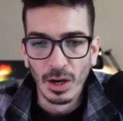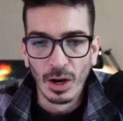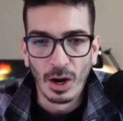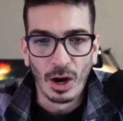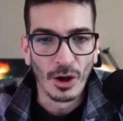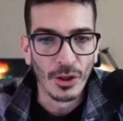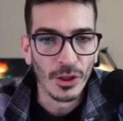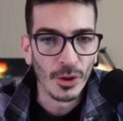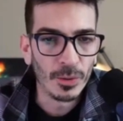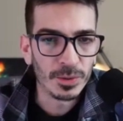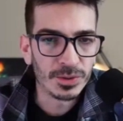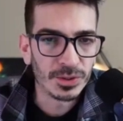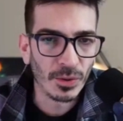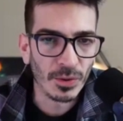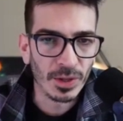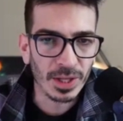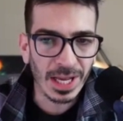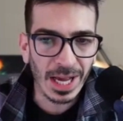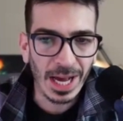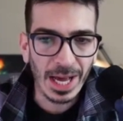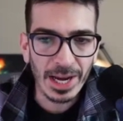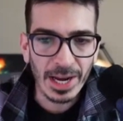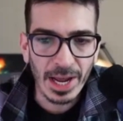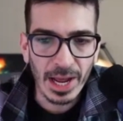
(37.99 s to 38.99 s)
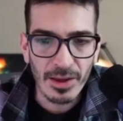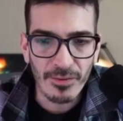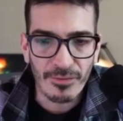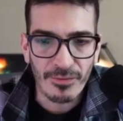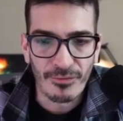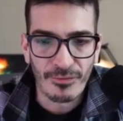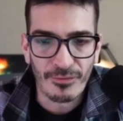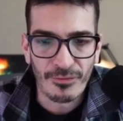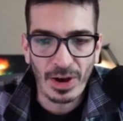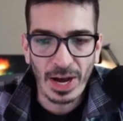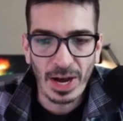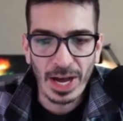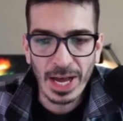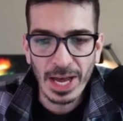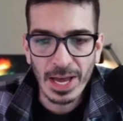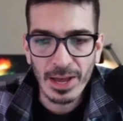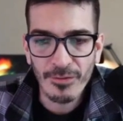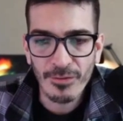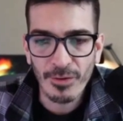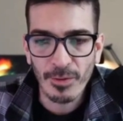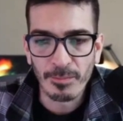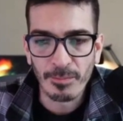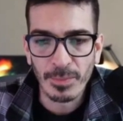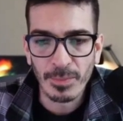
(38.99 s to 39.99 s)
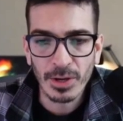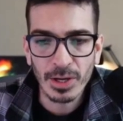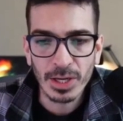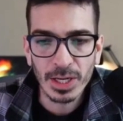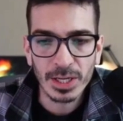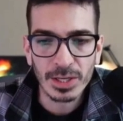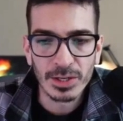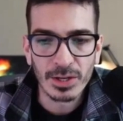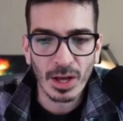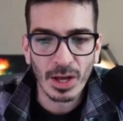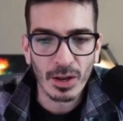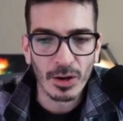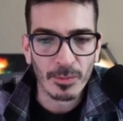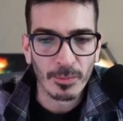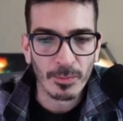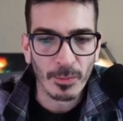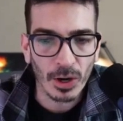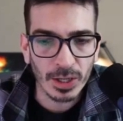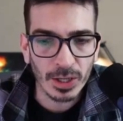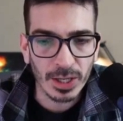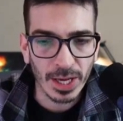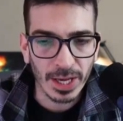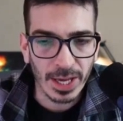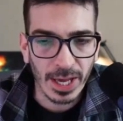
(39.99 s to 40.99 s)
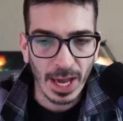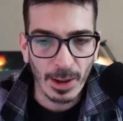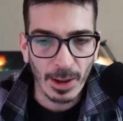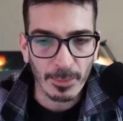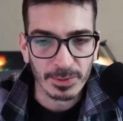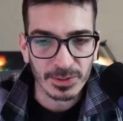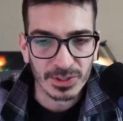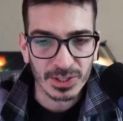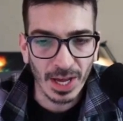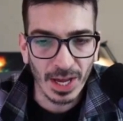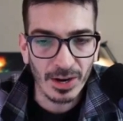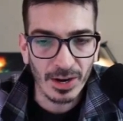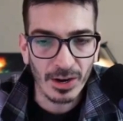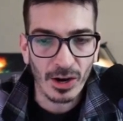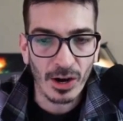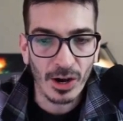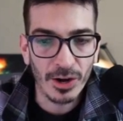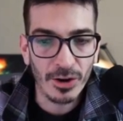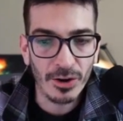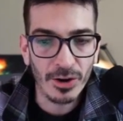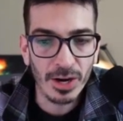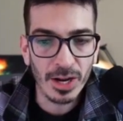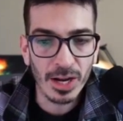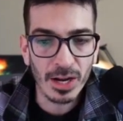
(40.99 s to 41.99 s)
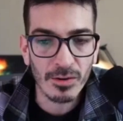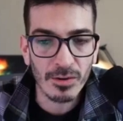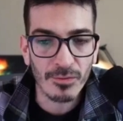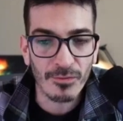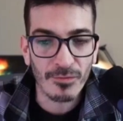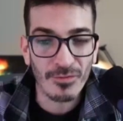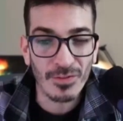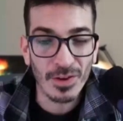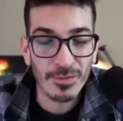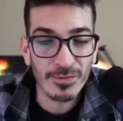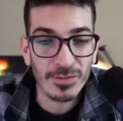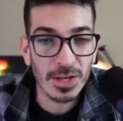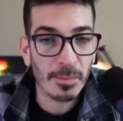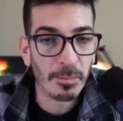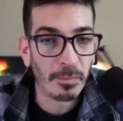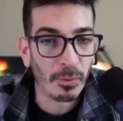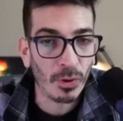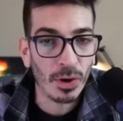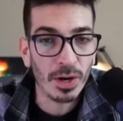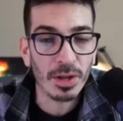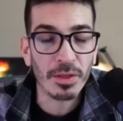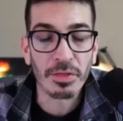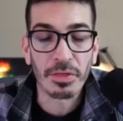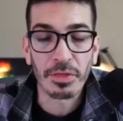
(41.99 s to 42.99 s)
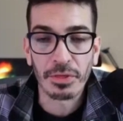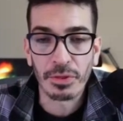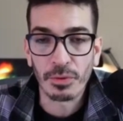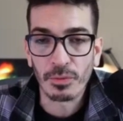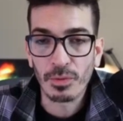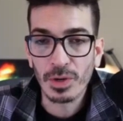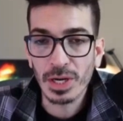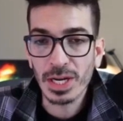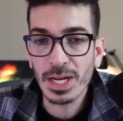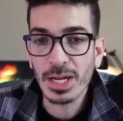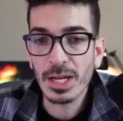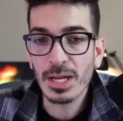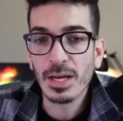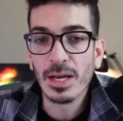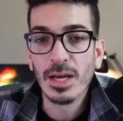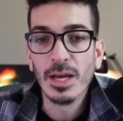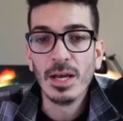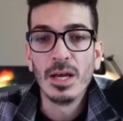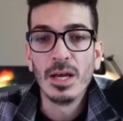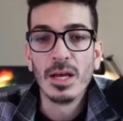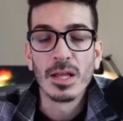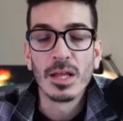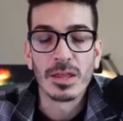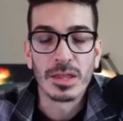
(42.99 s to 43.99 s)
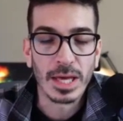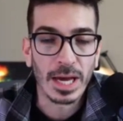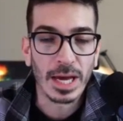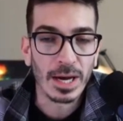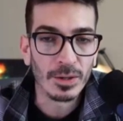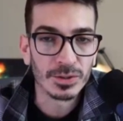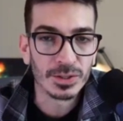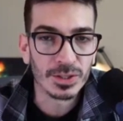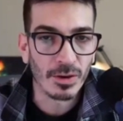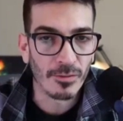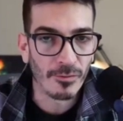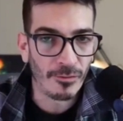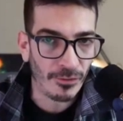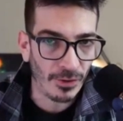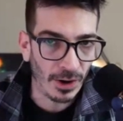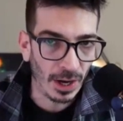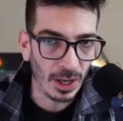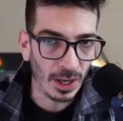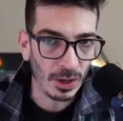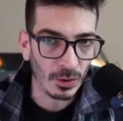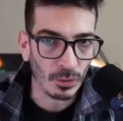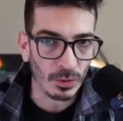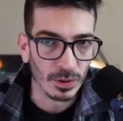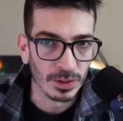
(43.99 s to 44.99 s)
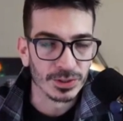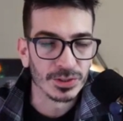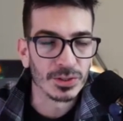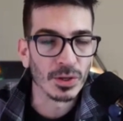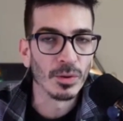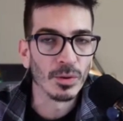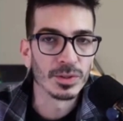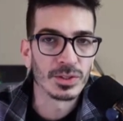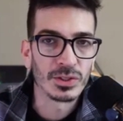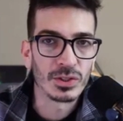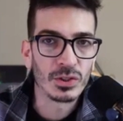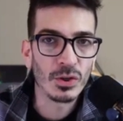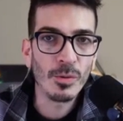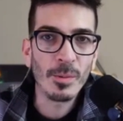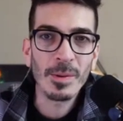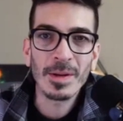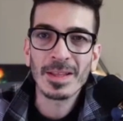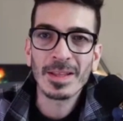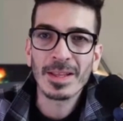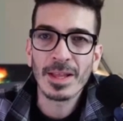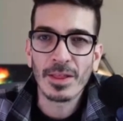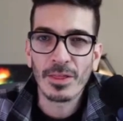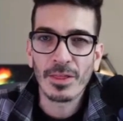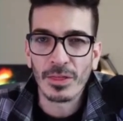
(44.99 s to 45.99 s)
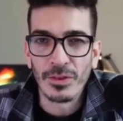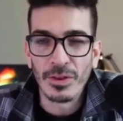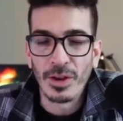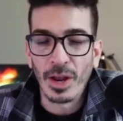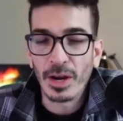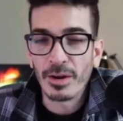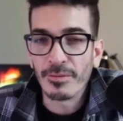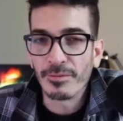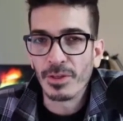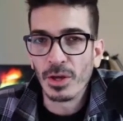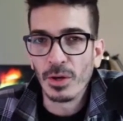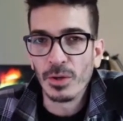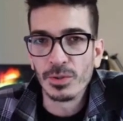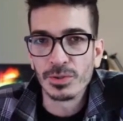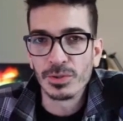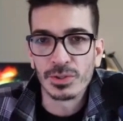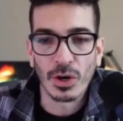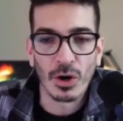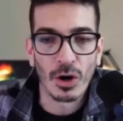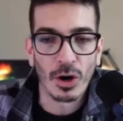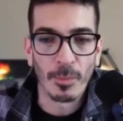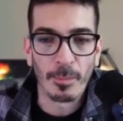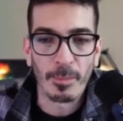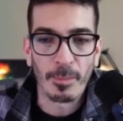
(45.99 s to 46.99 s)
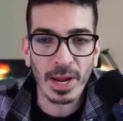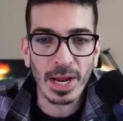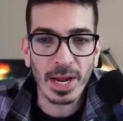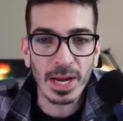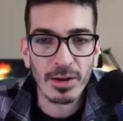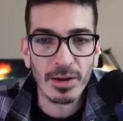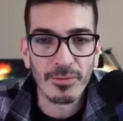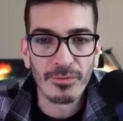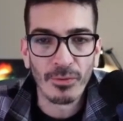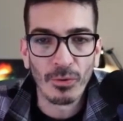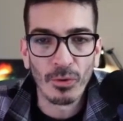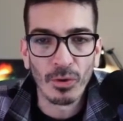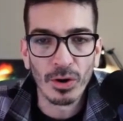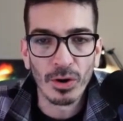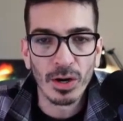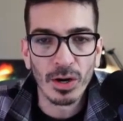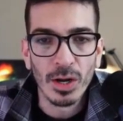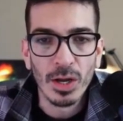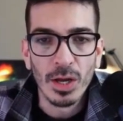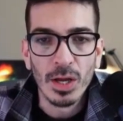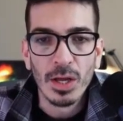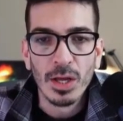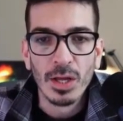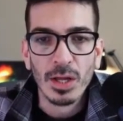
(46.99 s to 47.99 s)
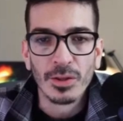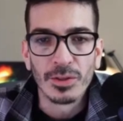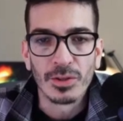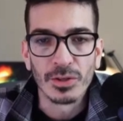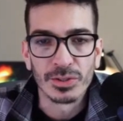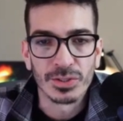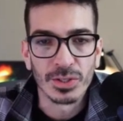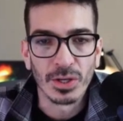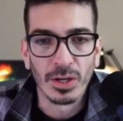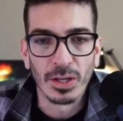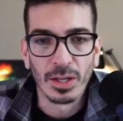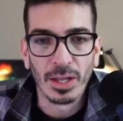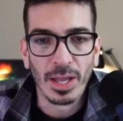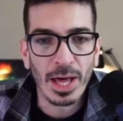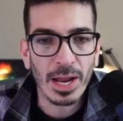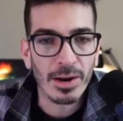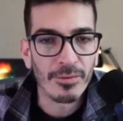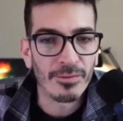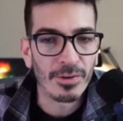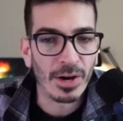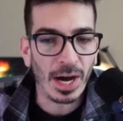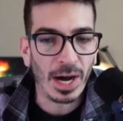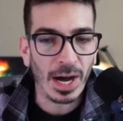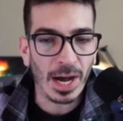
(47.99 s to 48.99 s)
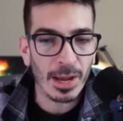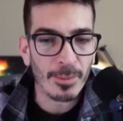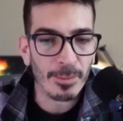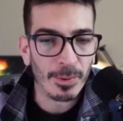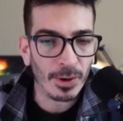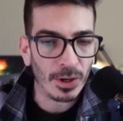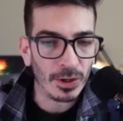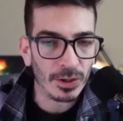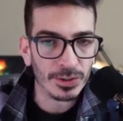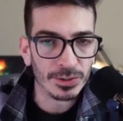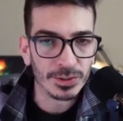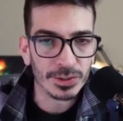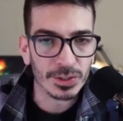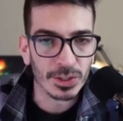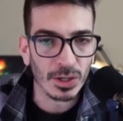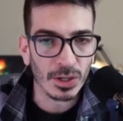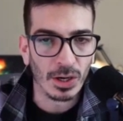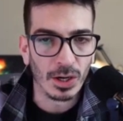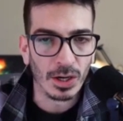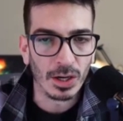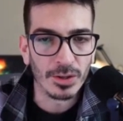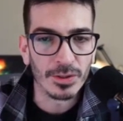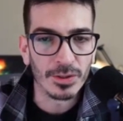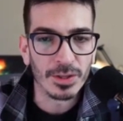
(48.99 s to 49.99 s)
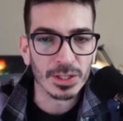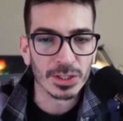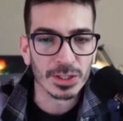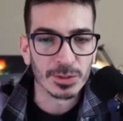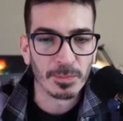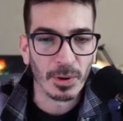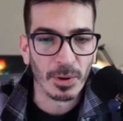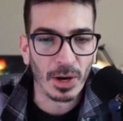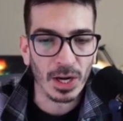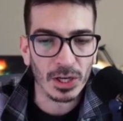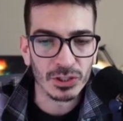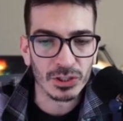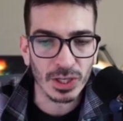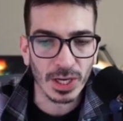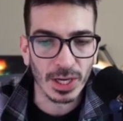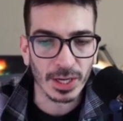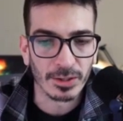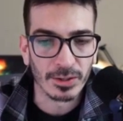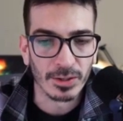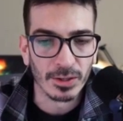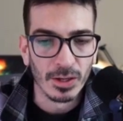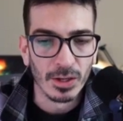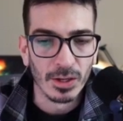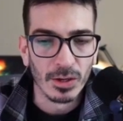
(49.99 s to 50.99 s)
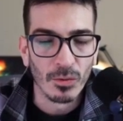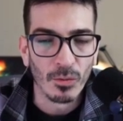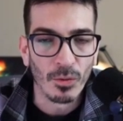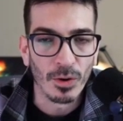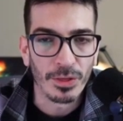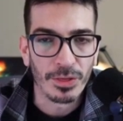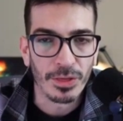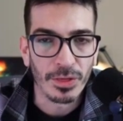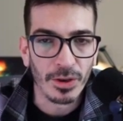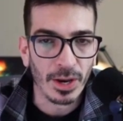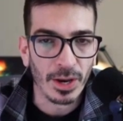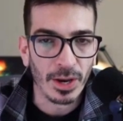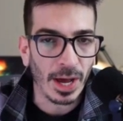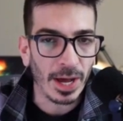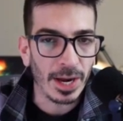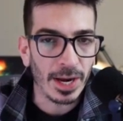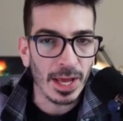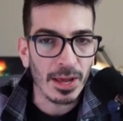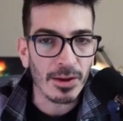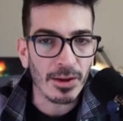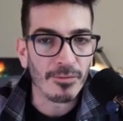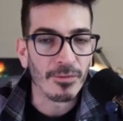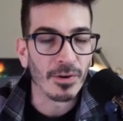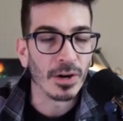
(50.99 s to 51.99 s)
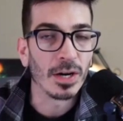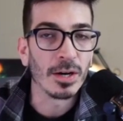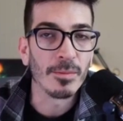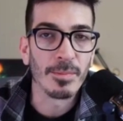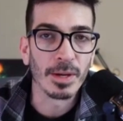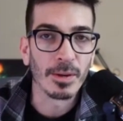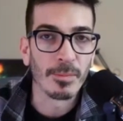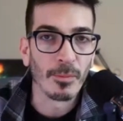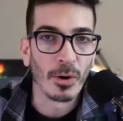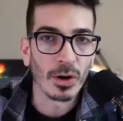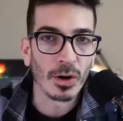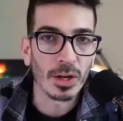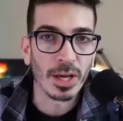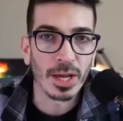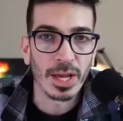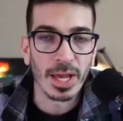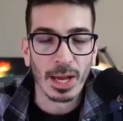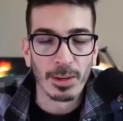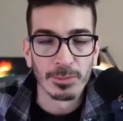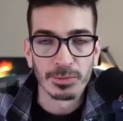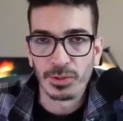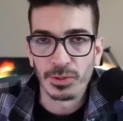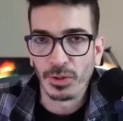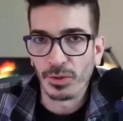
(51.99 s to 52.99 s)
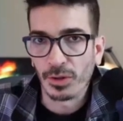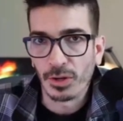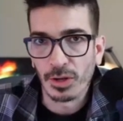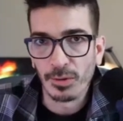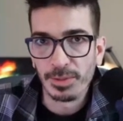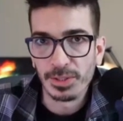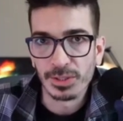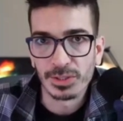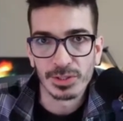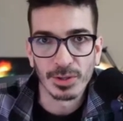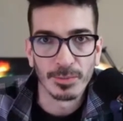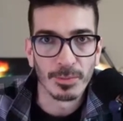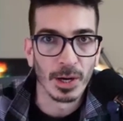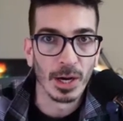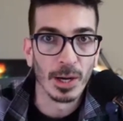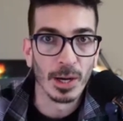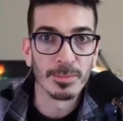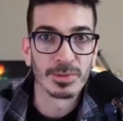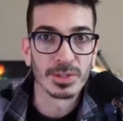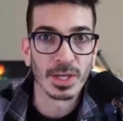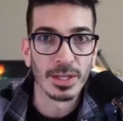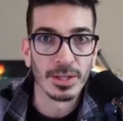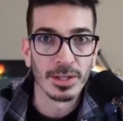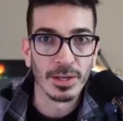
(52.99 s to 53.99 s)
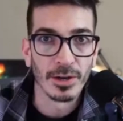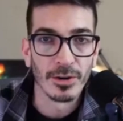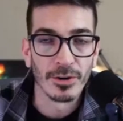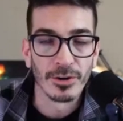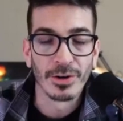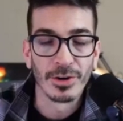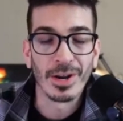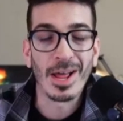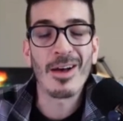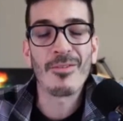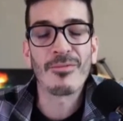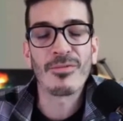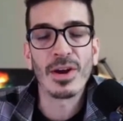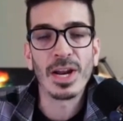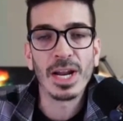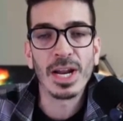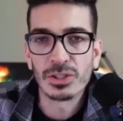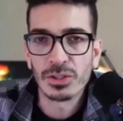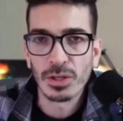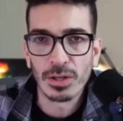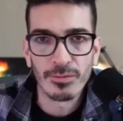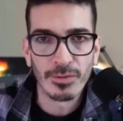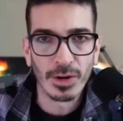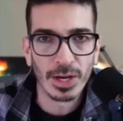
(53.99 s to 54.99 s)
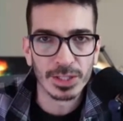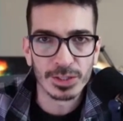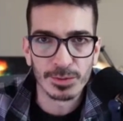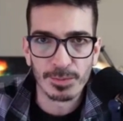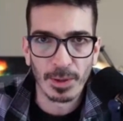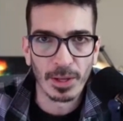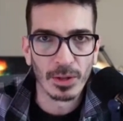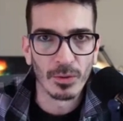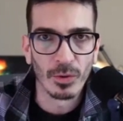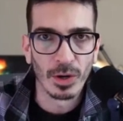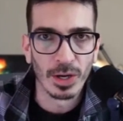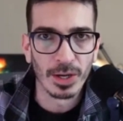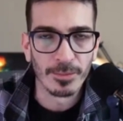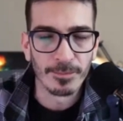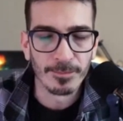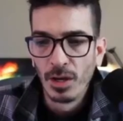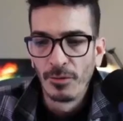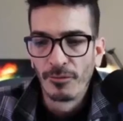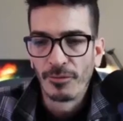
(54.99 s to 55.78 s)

Although it's only got a $5 million market cap, it's got 150.3 thousand followers. So assuming that none of those are paid for, there's a lot of eyeballs on this project with not a very big market cap. So there could be some upside there. Not financial advice, by the way.